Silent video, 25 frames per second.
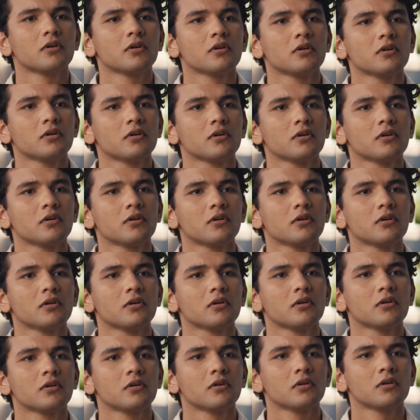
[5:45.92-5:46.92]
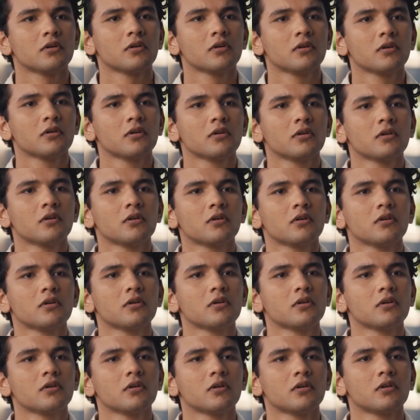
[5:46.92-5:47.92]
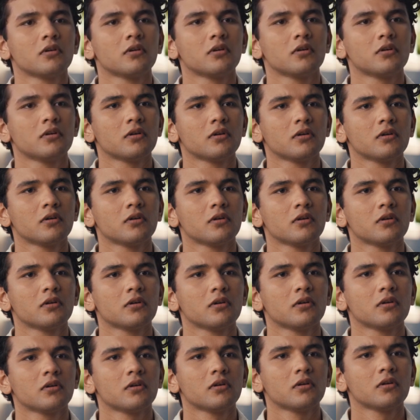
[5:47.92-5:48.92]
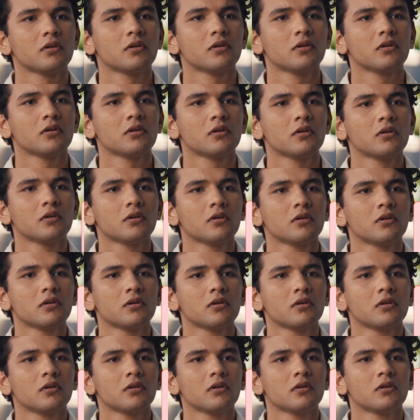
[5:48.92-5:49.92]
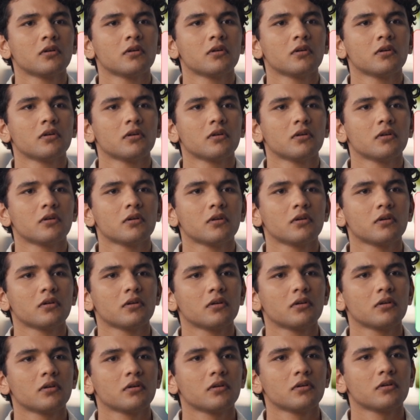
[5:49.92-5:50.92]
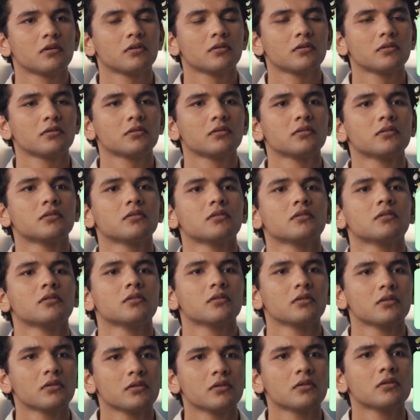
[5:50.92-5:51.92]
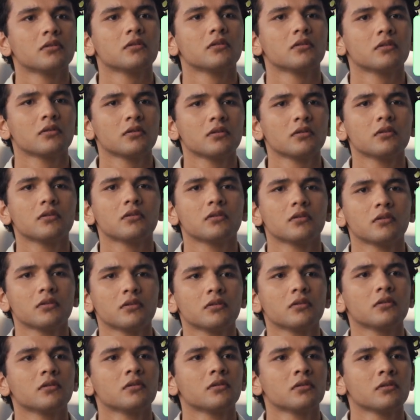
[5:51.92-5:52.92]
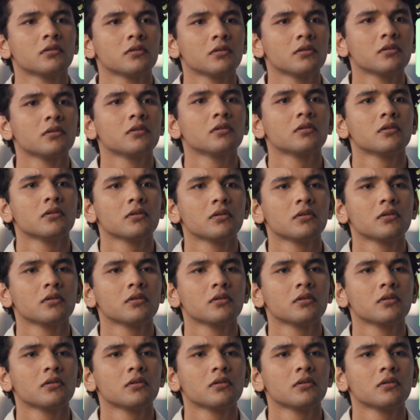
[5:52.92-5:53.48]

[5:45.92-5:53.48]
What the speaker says: Nothing is said.